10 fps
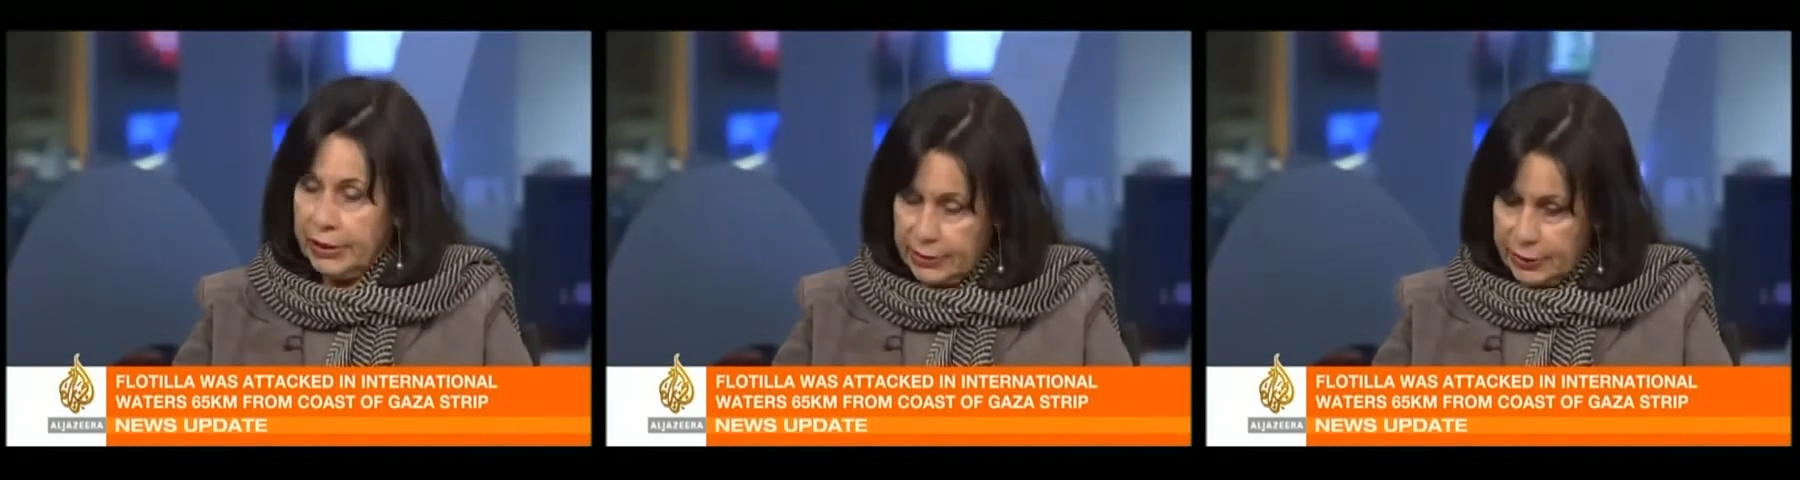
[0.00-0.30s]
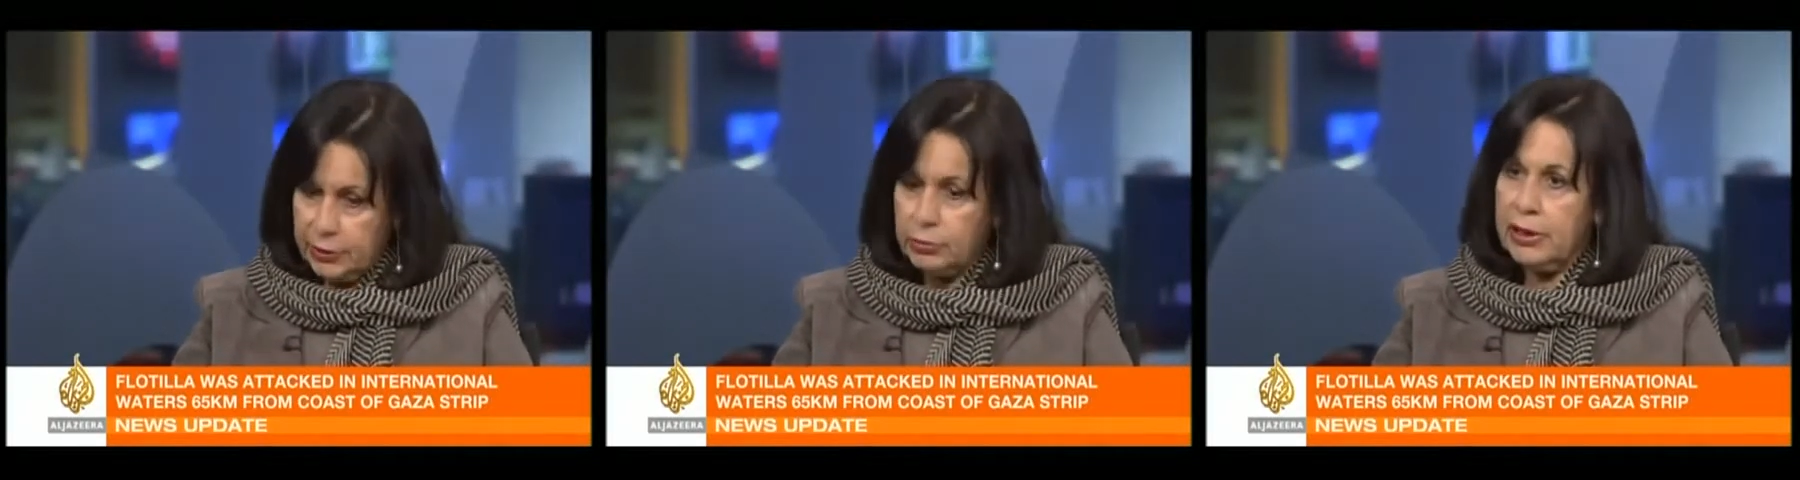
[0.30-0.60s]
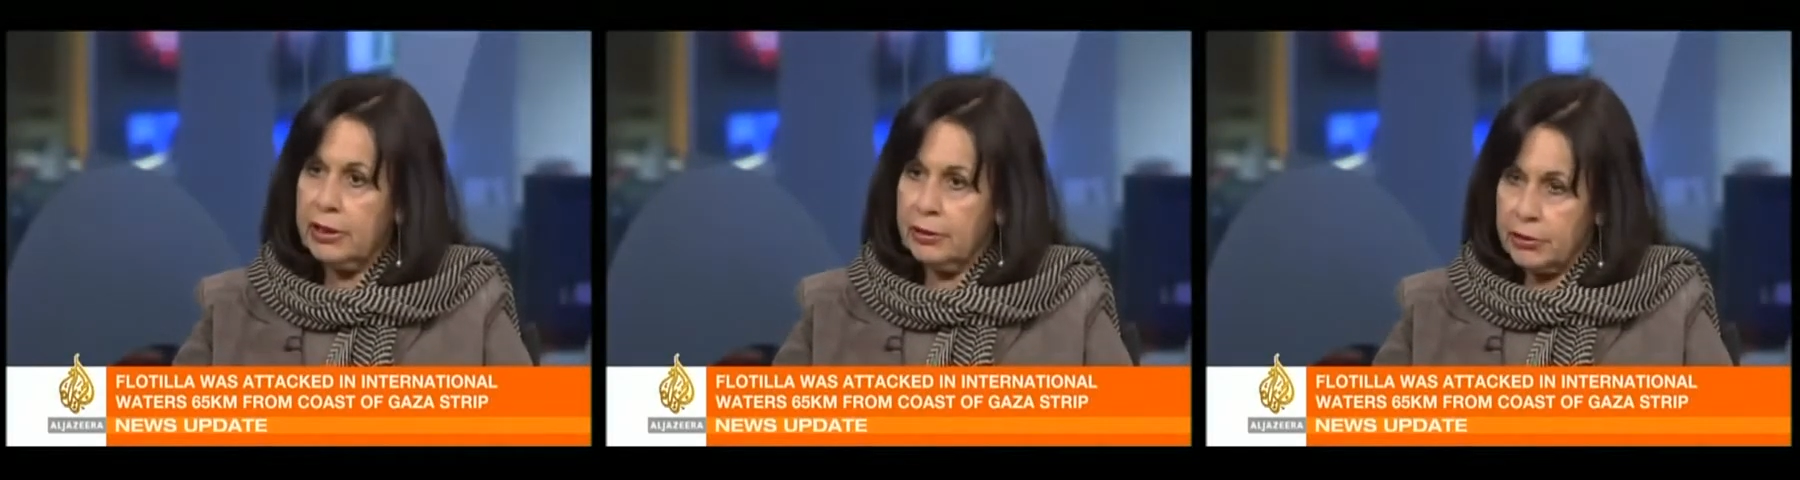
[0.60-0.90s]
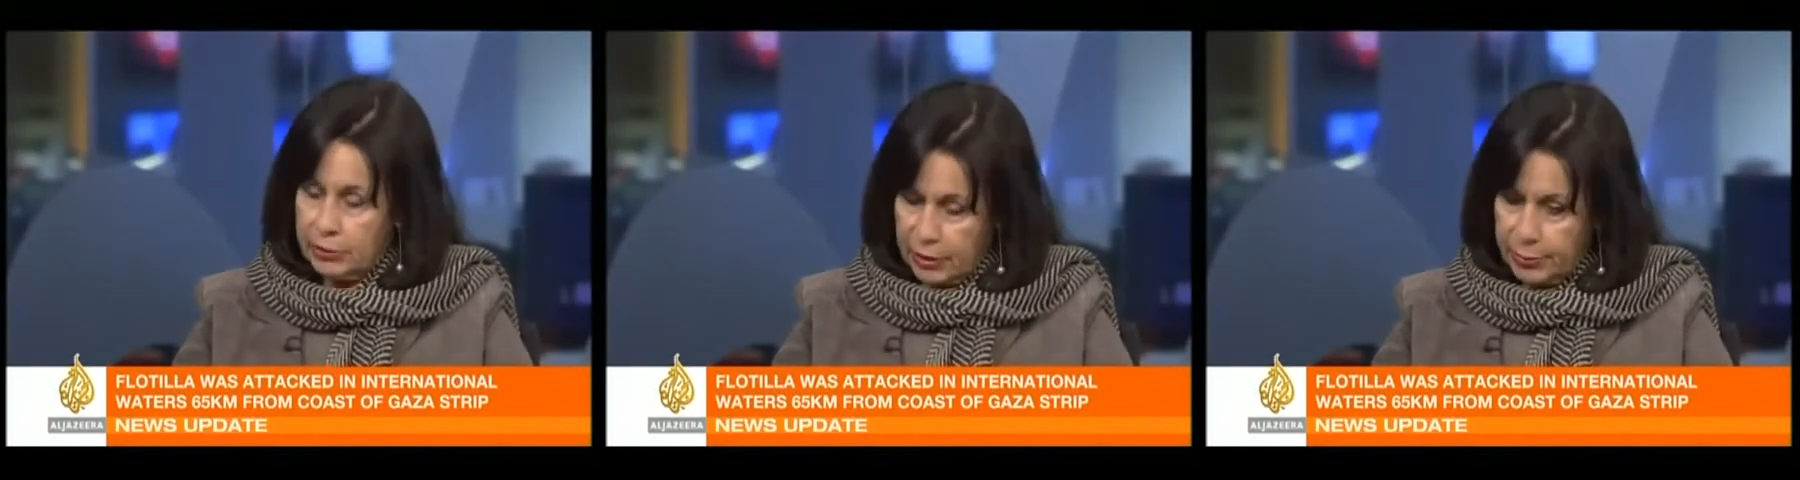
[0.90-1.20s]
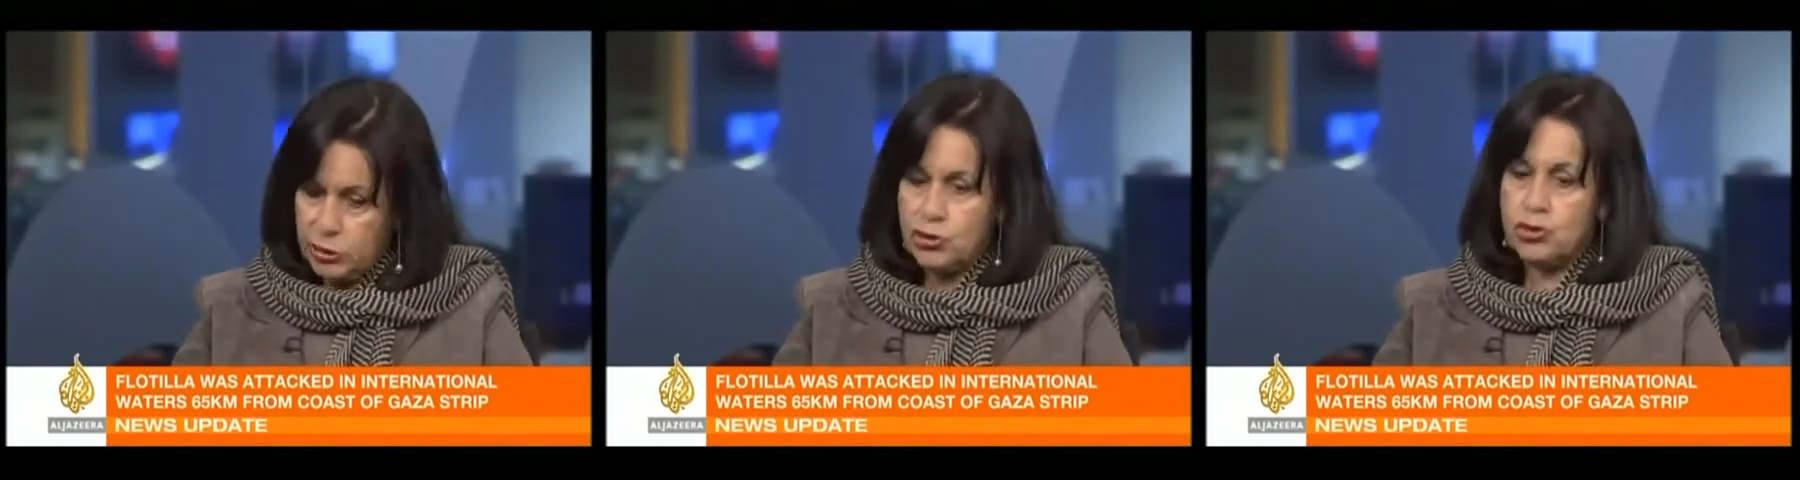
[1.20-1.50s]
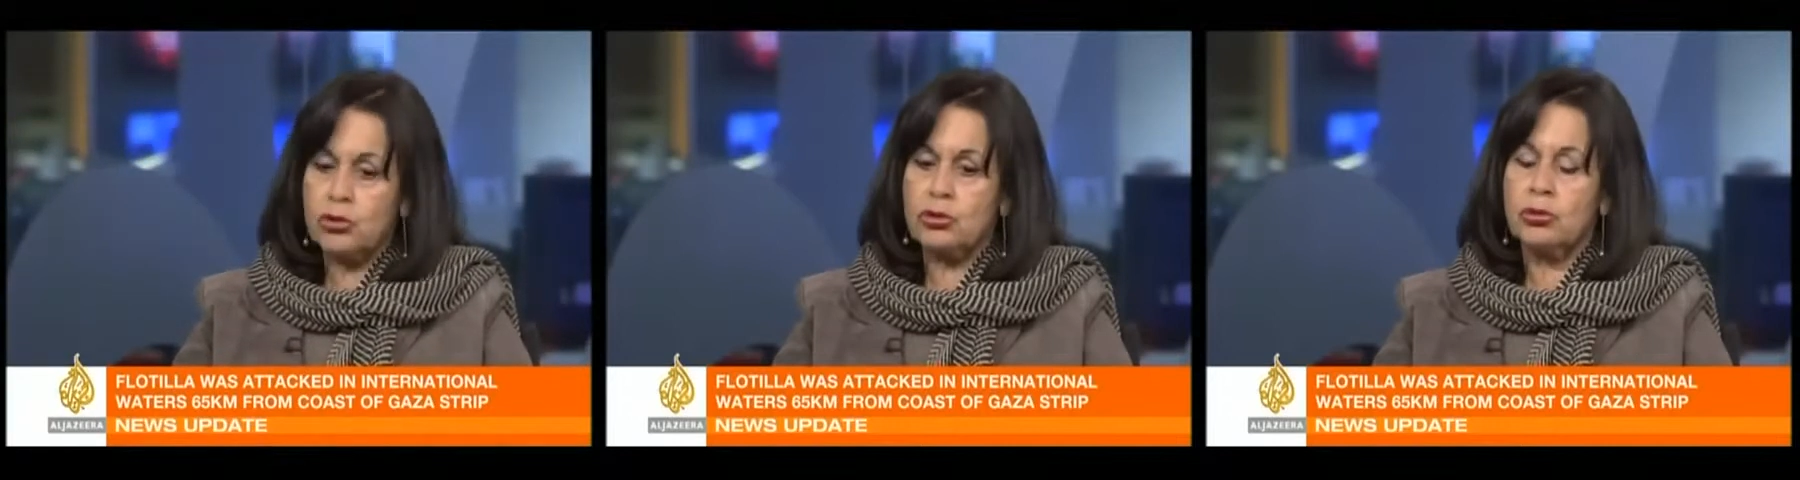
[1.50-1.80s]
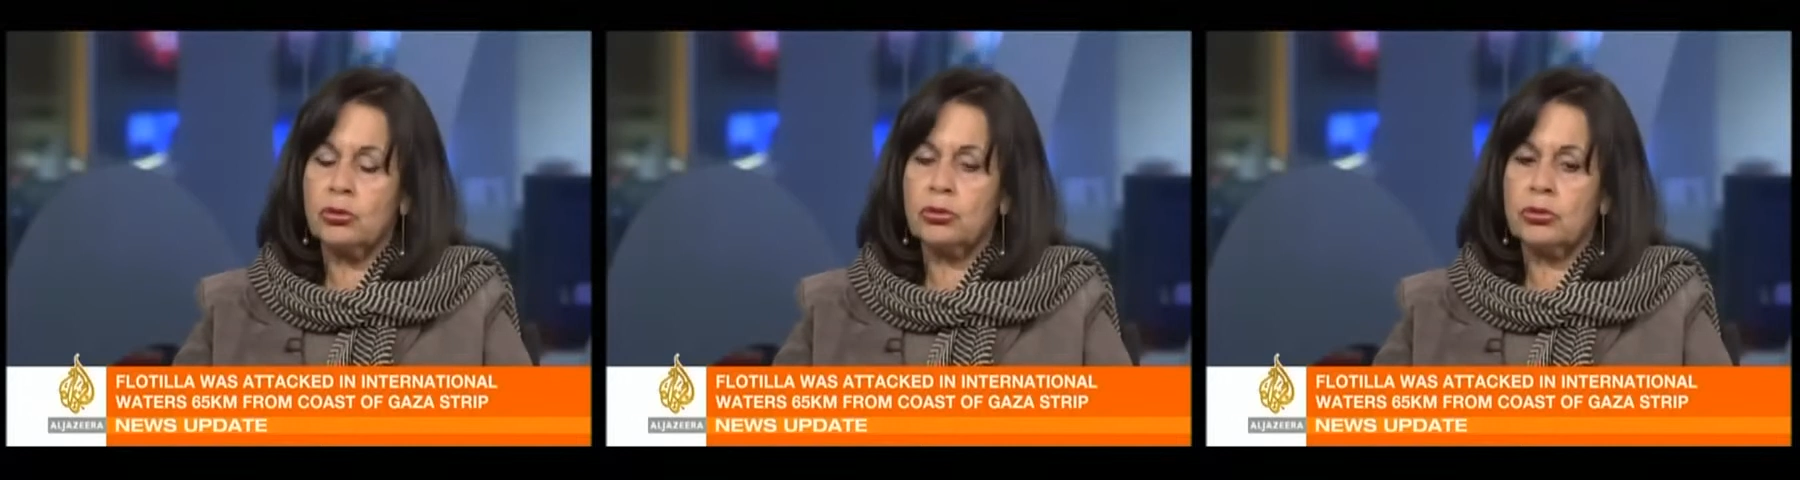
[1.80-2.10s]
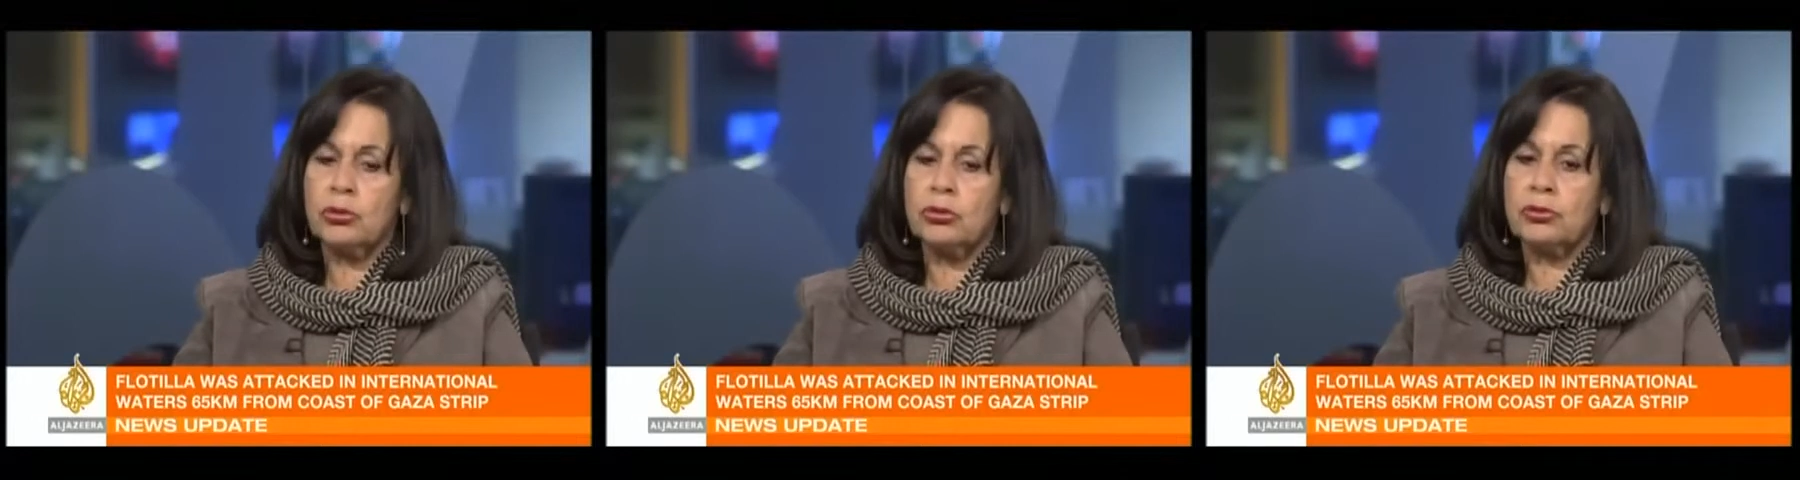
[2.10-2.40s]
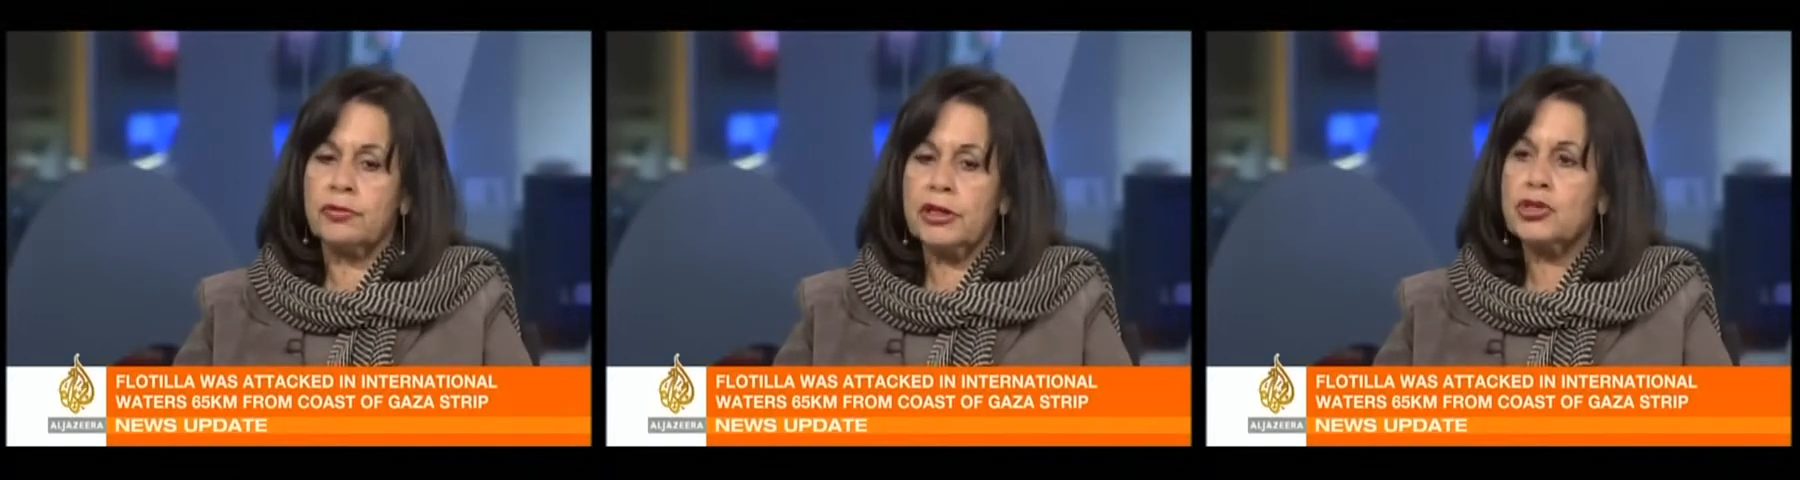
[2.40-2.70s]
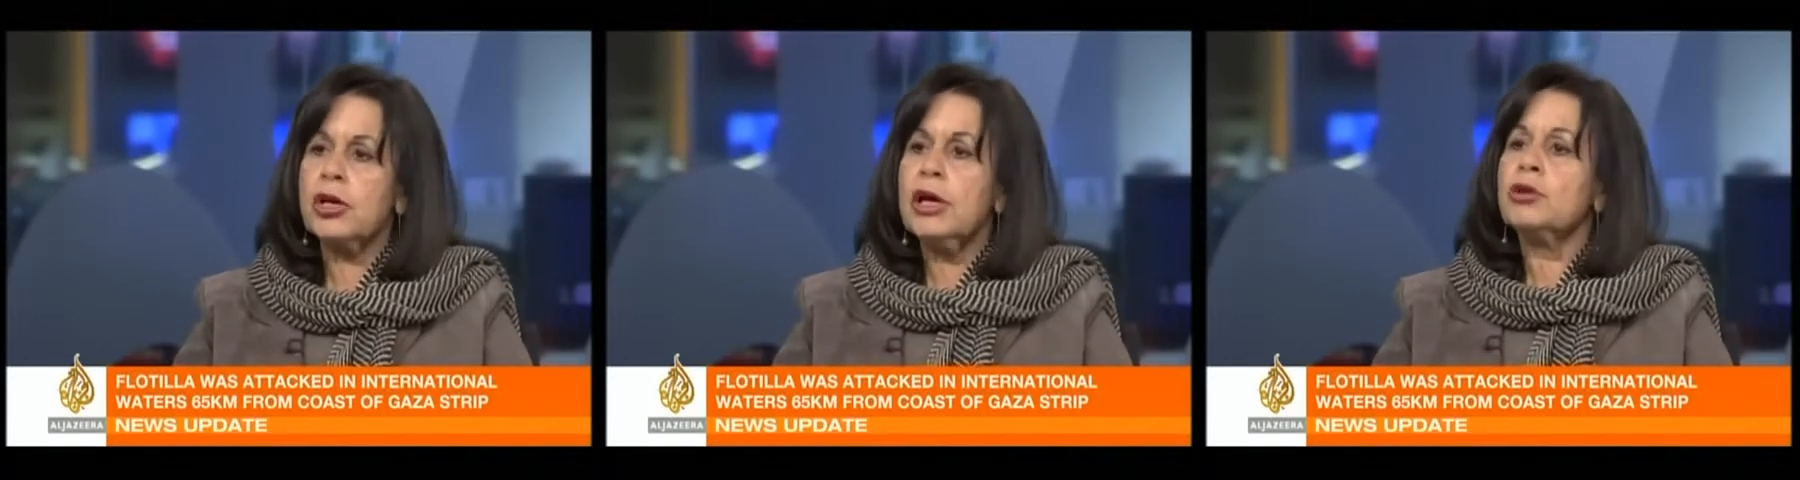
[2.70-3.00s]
Indeed. Allow me just to finish.